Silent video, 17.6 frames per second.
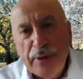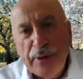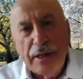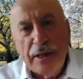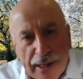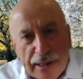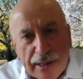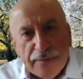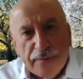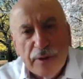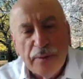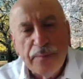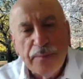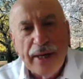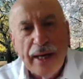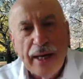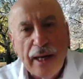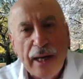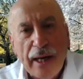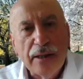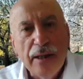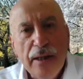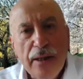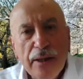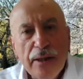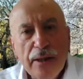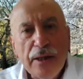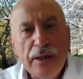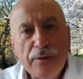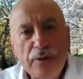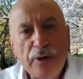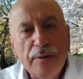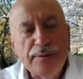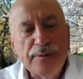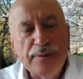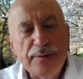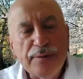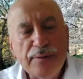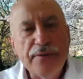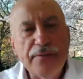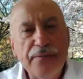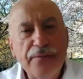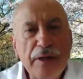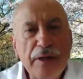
ahead of the pack in terms of